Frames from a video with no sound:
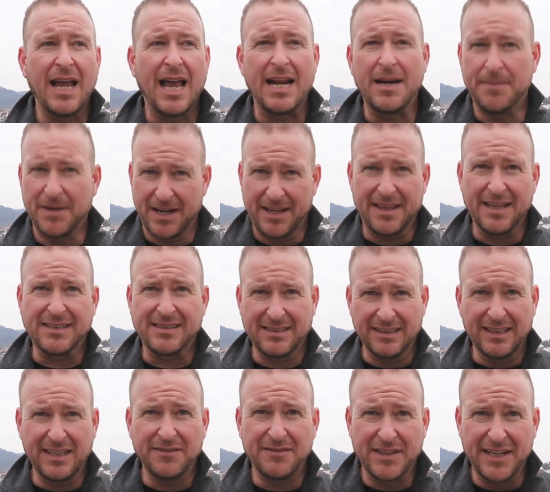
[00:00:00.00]
Anybody
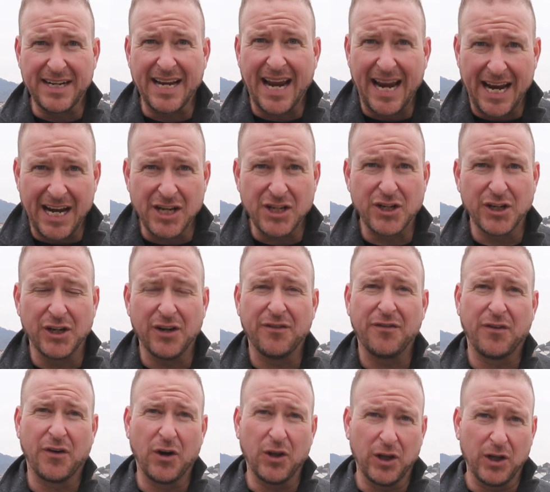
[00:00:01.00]
that's lived in Asia
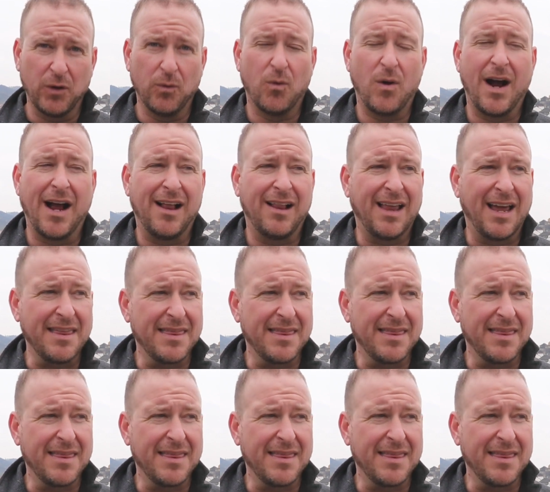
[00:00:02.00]
for a little while,